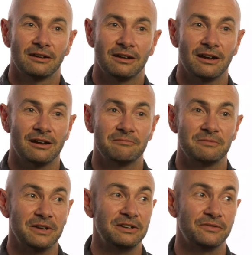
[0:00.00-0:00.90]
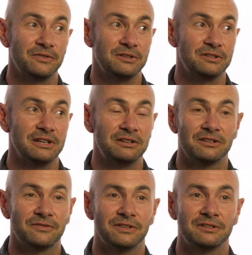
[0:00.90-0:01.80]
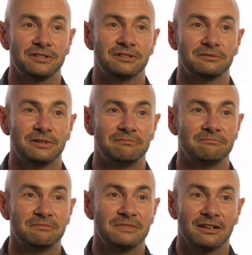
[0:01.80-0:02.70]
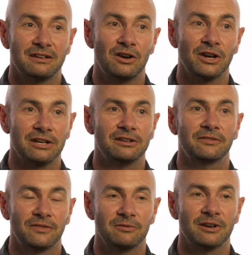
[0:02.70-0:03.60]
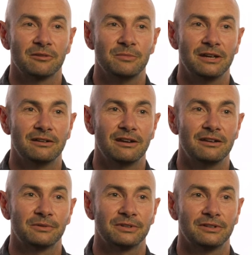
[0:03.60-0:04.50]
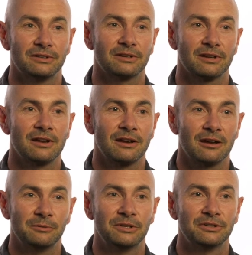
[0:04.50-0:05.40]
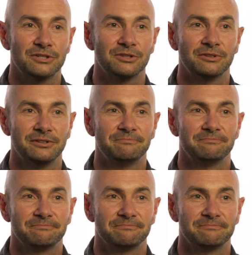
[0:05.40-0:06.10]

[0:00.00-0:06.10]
into the future, and I can definitely recommend anyone to come along and join.